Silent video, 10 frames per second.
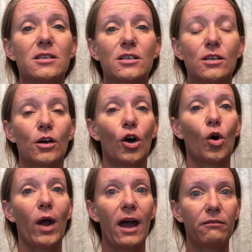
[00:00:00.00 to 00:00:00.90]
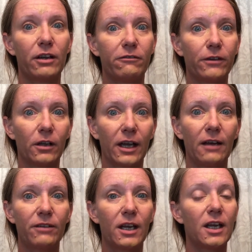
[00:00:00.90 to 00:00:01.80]
so having it feel
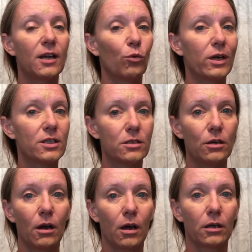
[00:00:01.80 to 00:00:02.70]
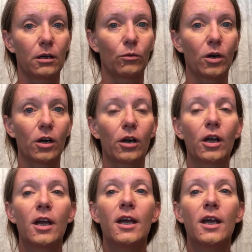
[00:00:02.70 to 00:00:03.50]
heavy was not going to work.